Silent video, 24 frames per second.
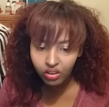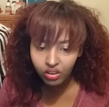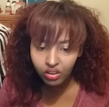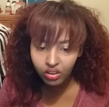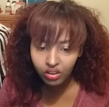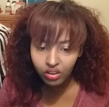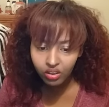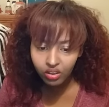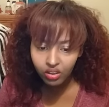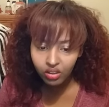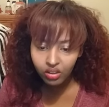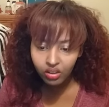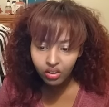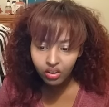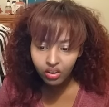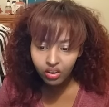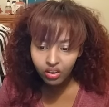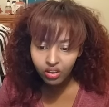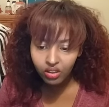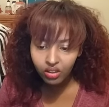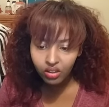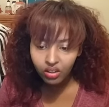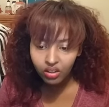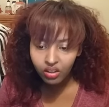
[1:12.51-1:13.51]

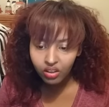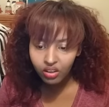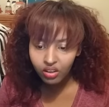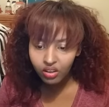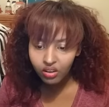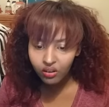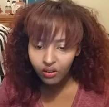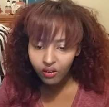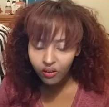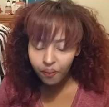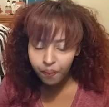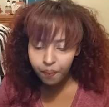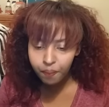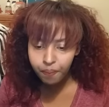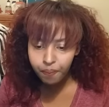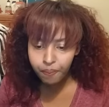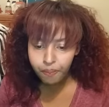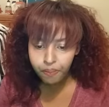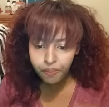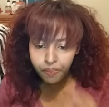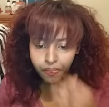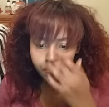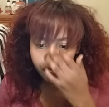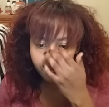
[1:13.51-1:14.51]

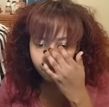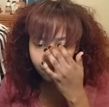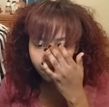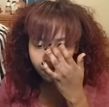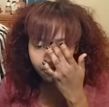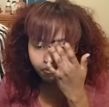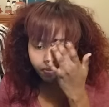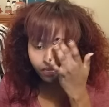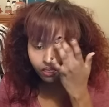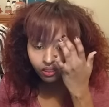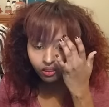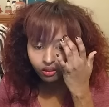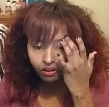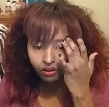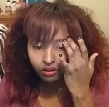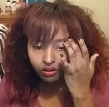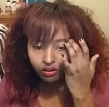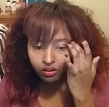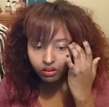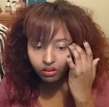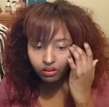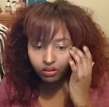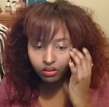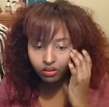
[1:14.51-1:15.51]

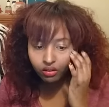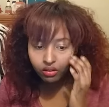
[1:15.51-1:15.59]
[no speech]